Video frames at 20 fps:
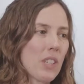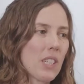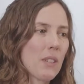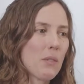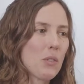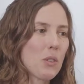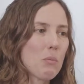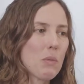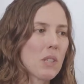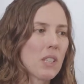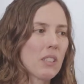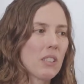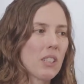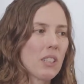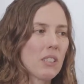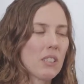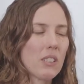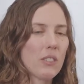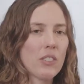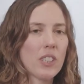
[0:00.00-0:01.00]
It gives me a
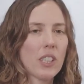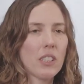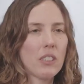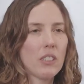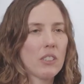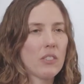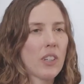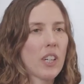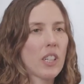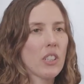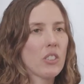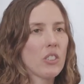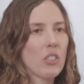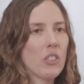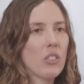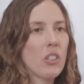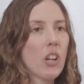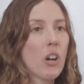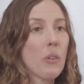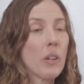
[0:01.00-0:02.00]
sense of
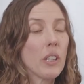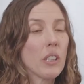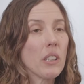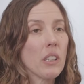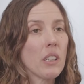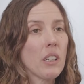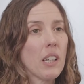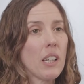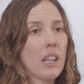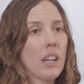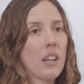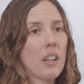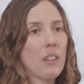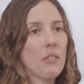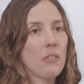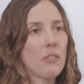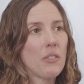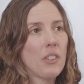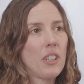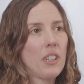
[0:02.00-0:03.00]
satisfaction knowing that I have
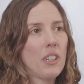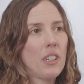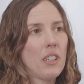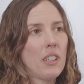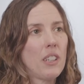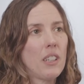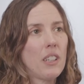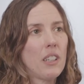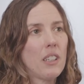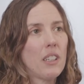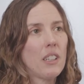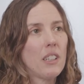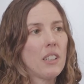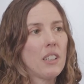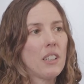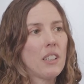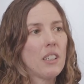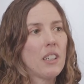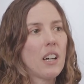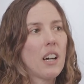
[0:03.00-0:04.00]

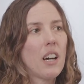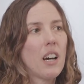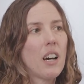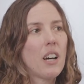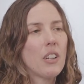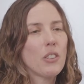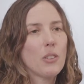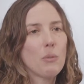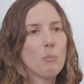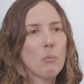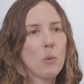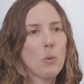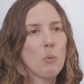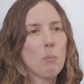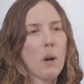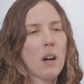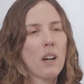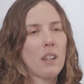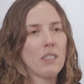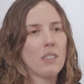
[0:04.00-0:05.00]
a small
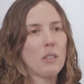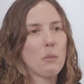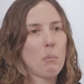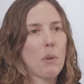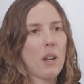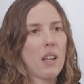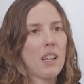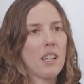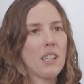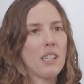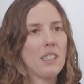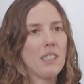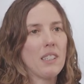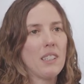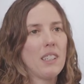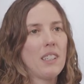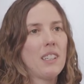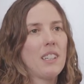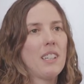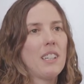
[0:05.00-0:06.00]
part to play
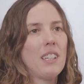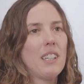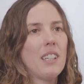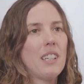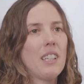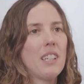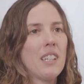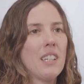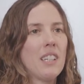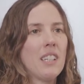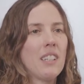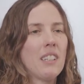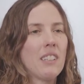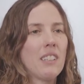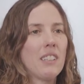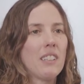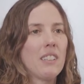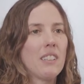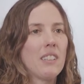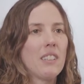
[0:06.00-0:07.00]
in
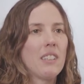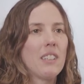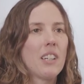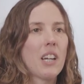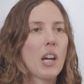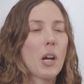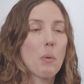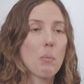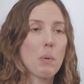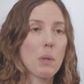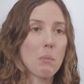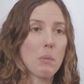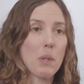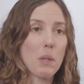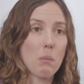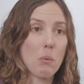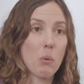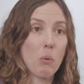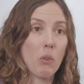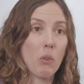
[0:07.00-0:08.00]
helping people